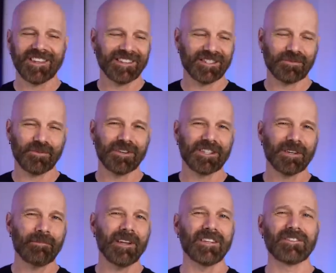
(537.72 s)
think this works,
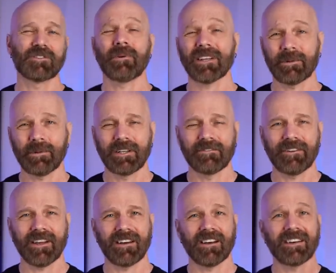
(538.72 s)
opinions are probably gonna be
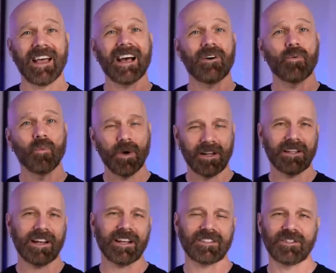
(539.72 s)
divided on how well
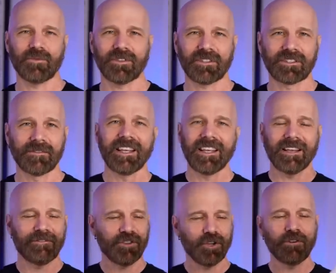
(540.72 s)
it actually works.
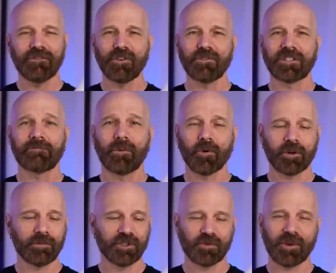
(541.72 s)
If you've used a
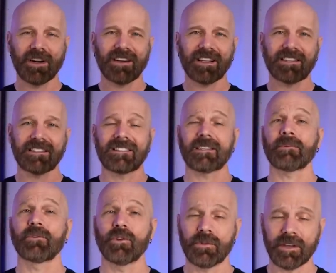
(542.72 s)
portable dryer like this, tell me what you